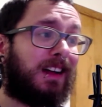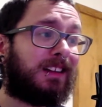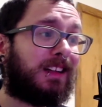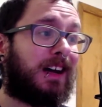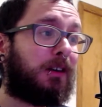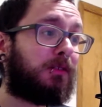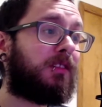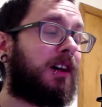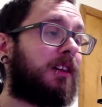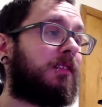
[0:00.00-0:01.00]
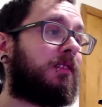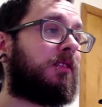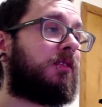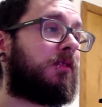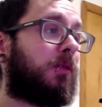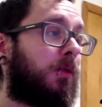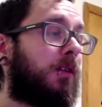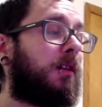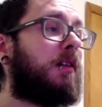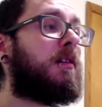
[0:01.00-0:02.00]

allows us to store